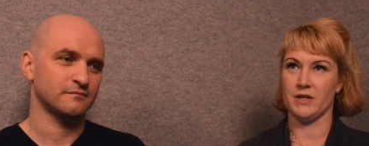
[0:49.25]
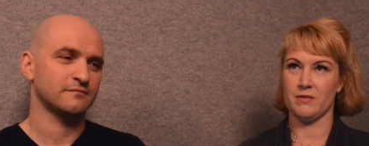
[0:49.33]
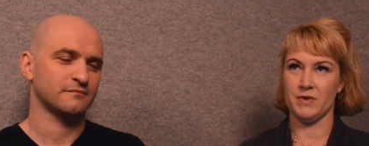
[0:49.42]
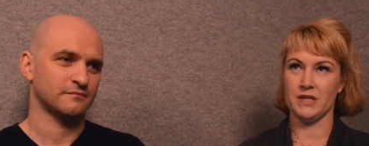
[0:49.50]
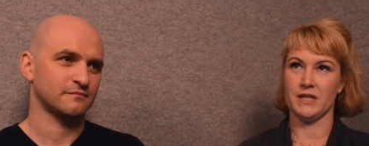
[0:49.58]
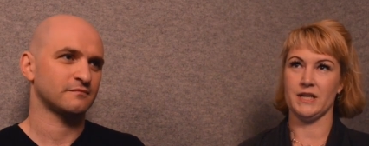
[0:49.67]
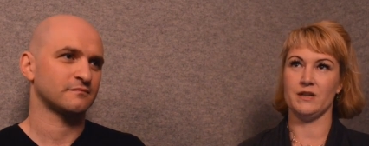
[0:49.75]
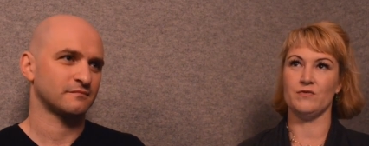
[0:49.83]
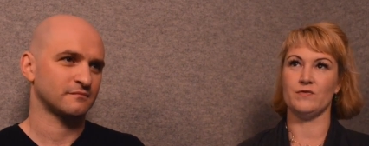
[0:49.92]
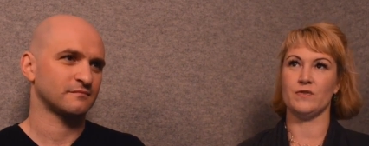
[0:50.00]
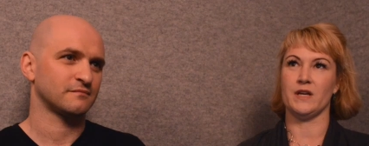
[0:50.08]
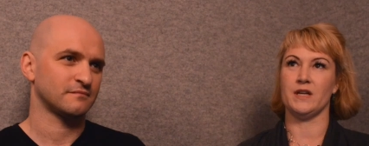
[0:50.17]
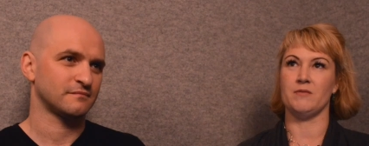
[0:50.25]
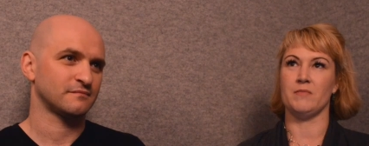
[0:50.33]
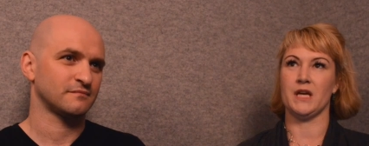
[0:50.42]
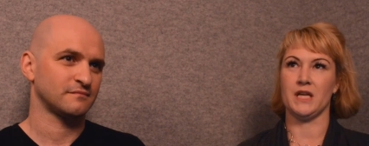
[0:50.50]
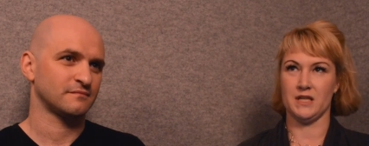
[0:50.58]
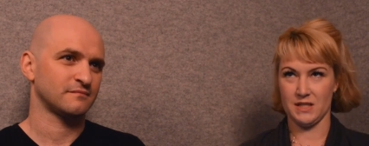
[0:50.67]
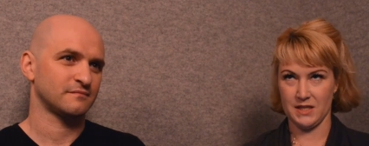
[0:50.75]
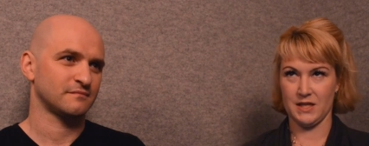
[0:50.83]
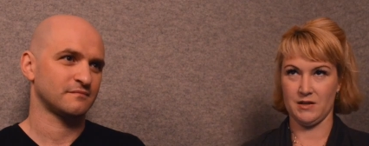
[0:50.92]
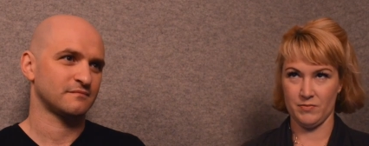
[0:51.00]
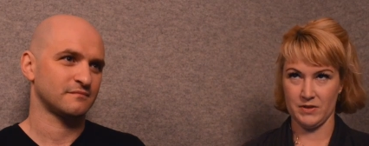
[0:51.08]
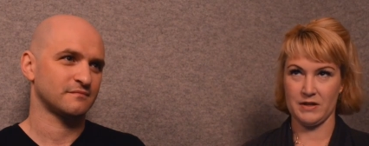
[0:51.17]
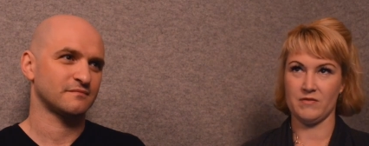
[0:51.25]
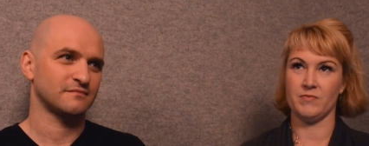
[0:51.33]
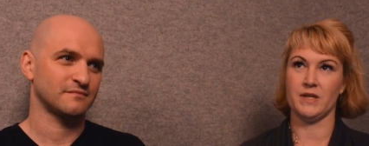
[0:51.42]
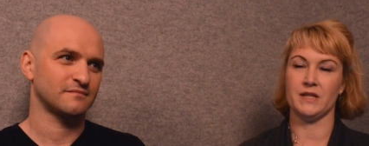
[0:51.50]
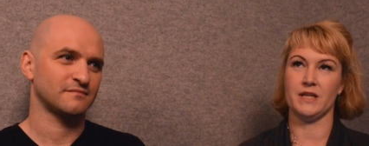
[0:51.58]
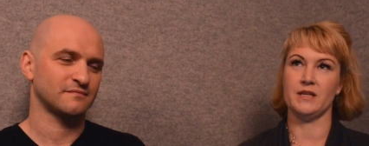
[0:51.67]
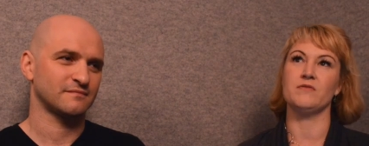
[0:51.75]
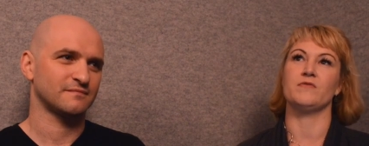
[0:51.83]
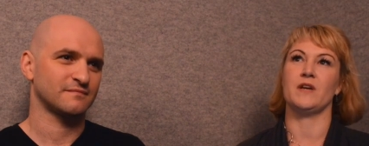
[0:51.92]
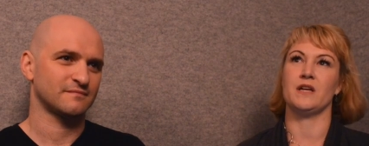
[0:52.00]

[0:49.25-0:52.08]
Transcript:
Speaker 1: lot of my life, and my kids take up a lot of my life,